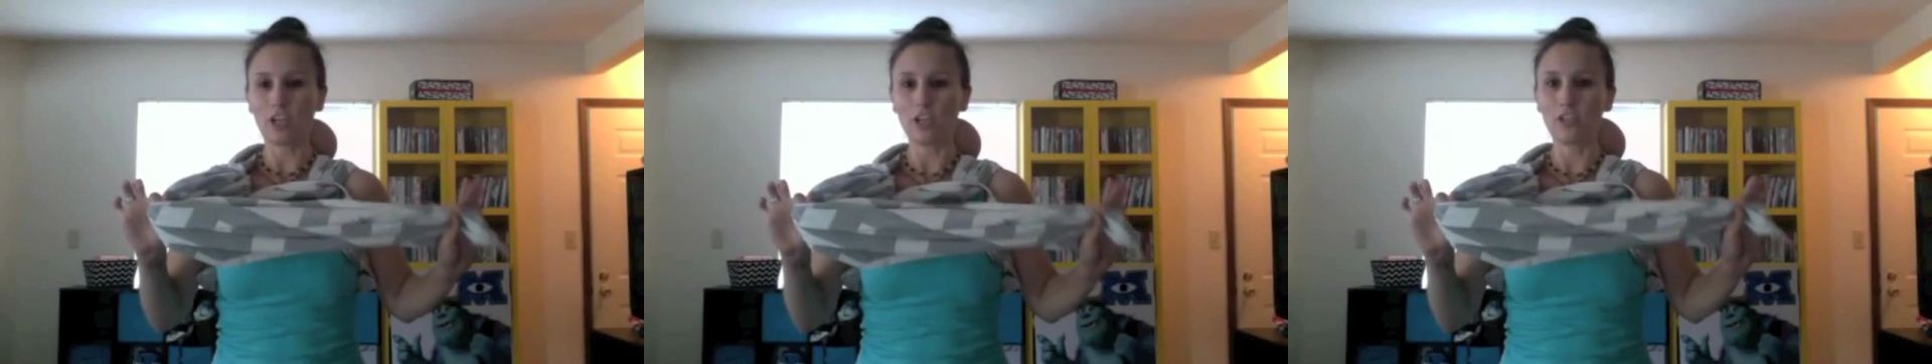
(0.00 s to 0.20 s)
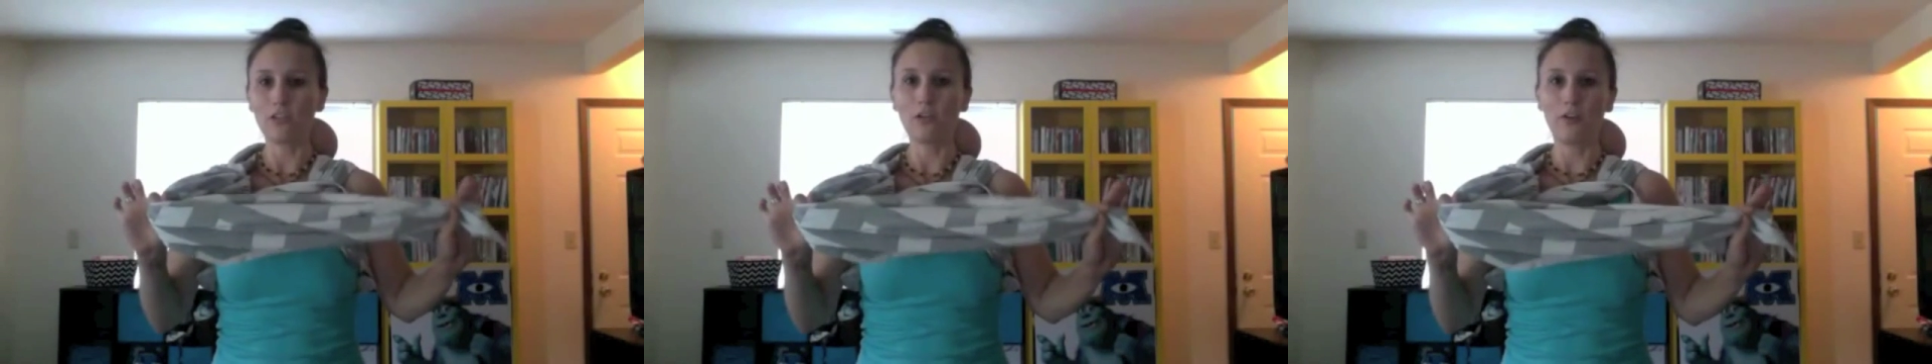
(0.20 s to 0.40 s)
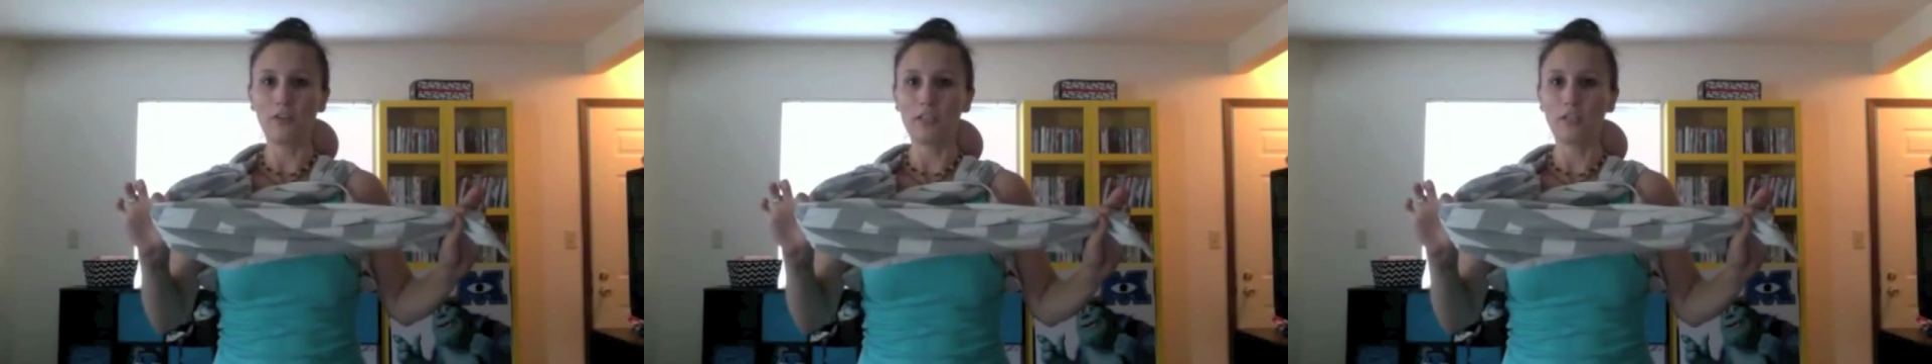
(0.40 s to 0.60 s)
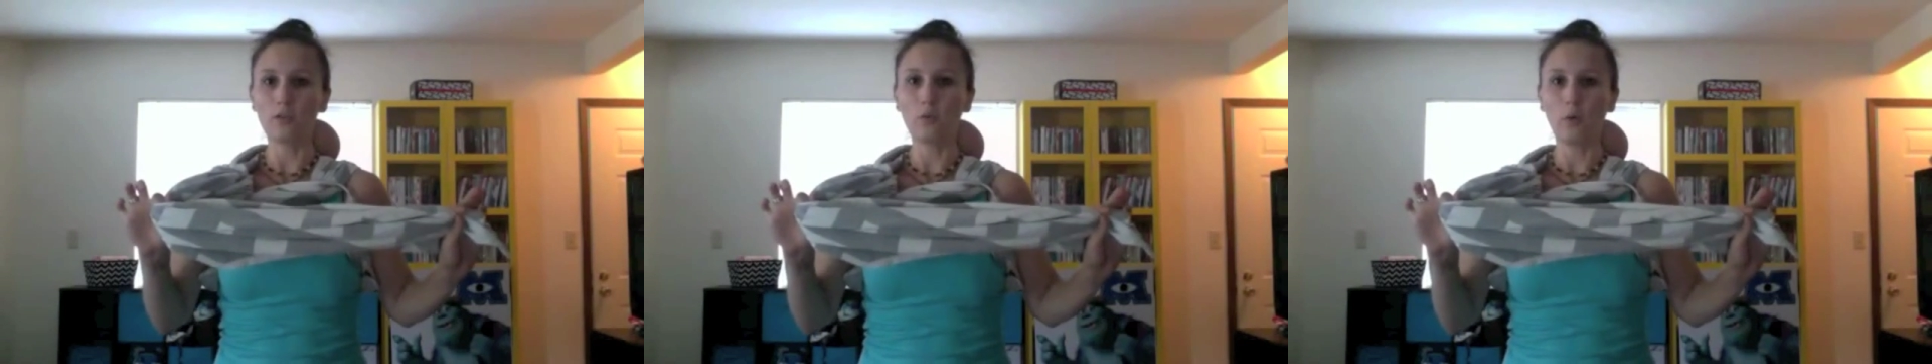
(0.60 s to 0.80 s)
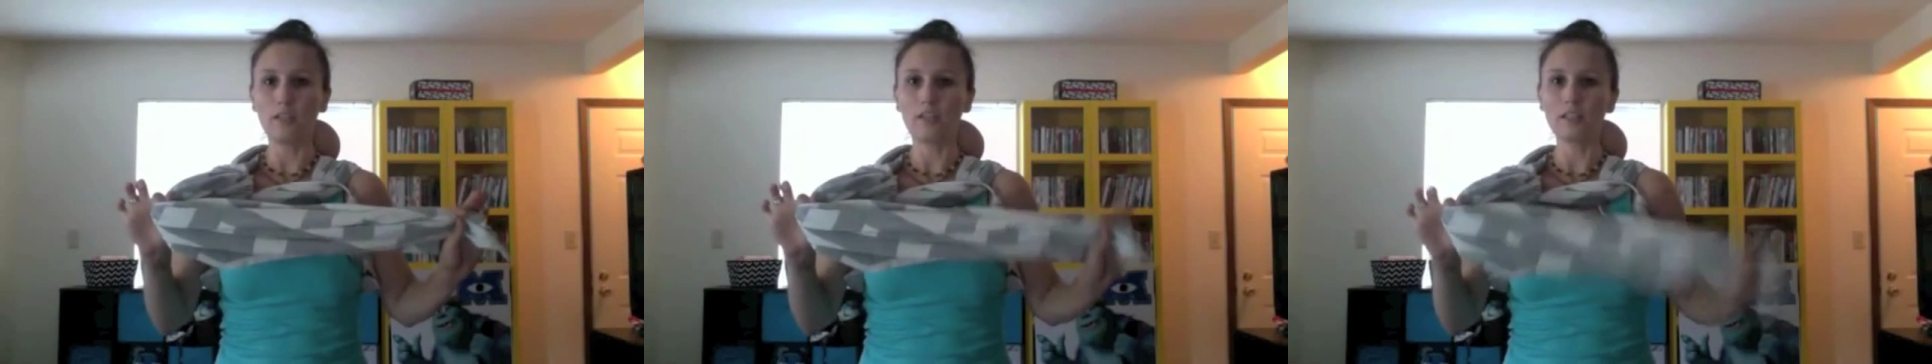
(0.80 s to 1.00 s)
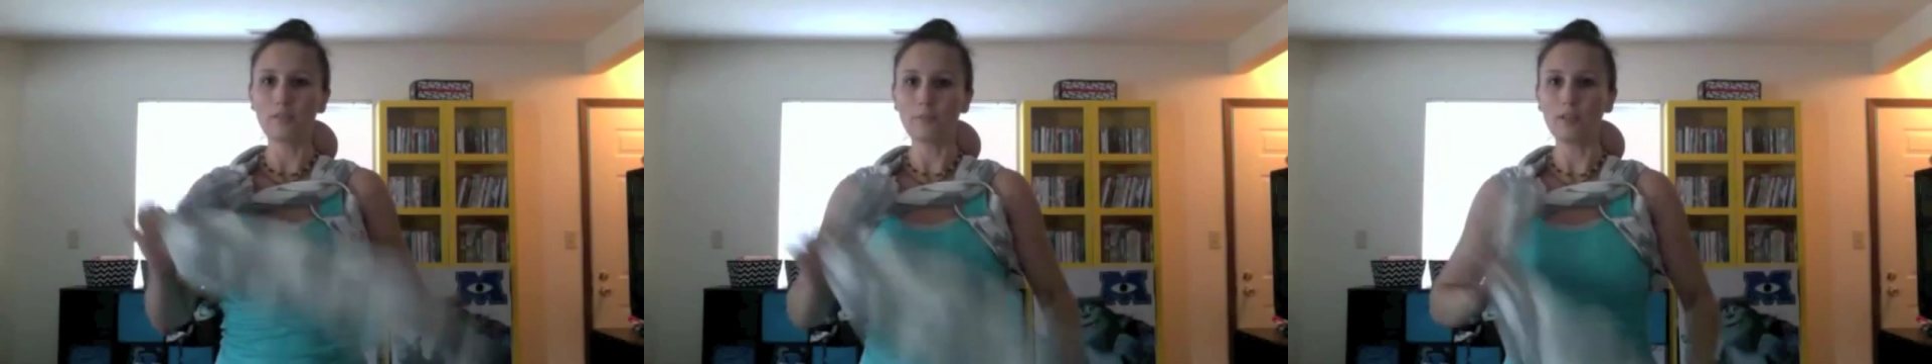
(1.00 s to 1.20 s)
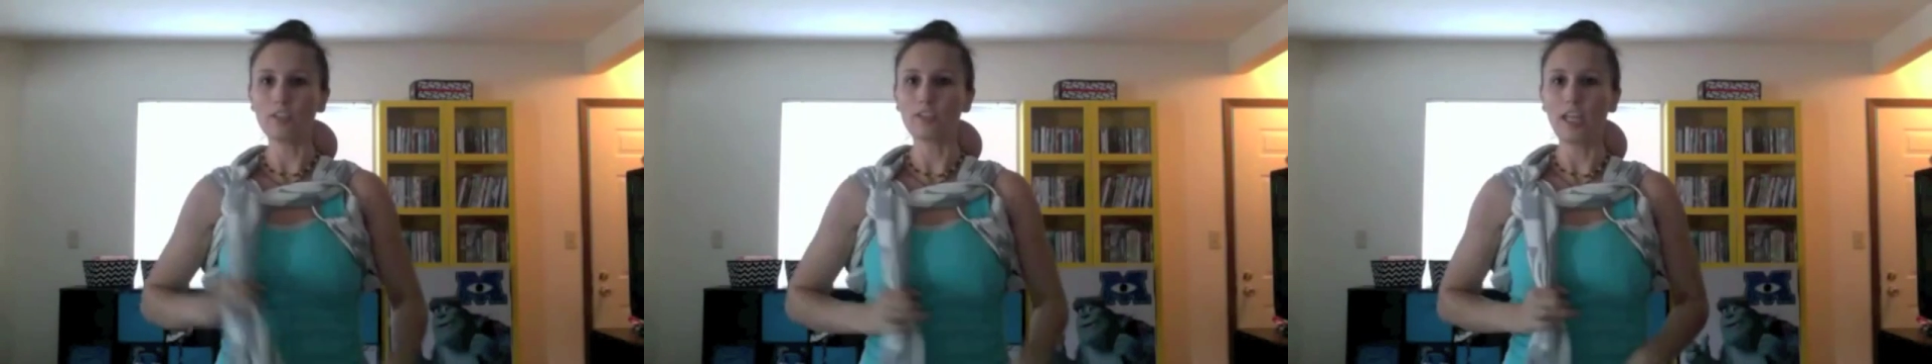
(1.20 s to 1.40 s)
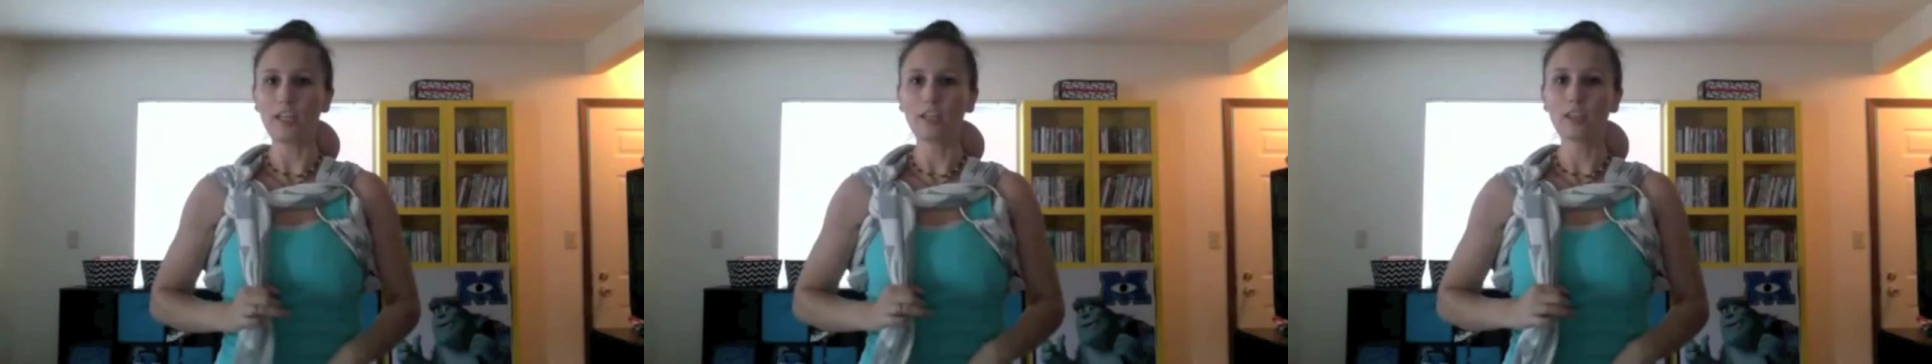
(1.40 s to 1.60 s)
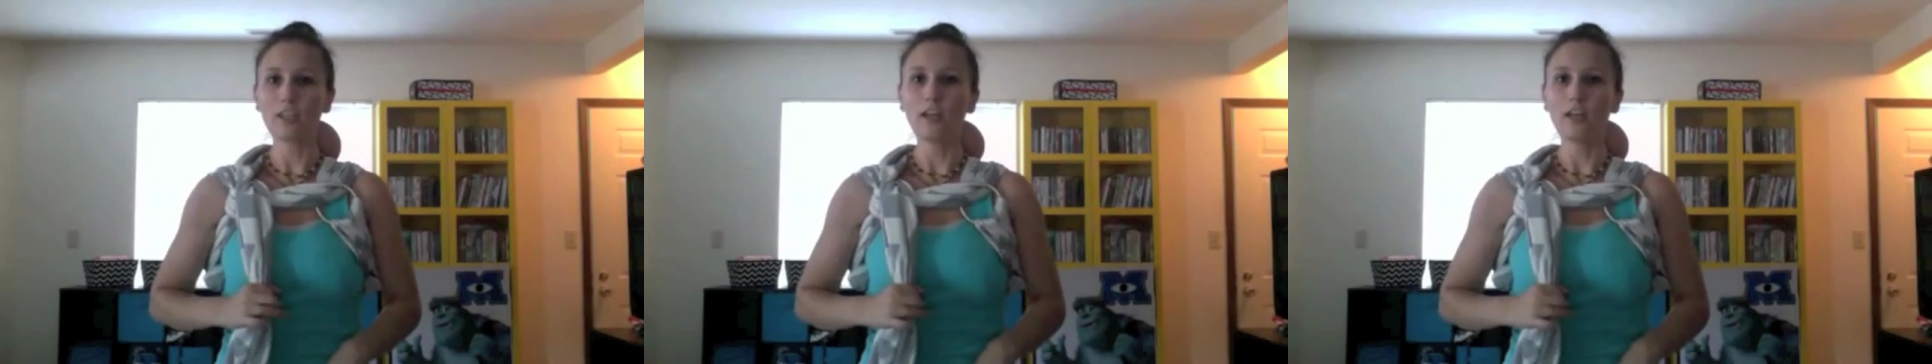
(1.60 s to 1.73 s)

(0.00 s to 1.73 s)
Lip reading: You don't need quite this much length.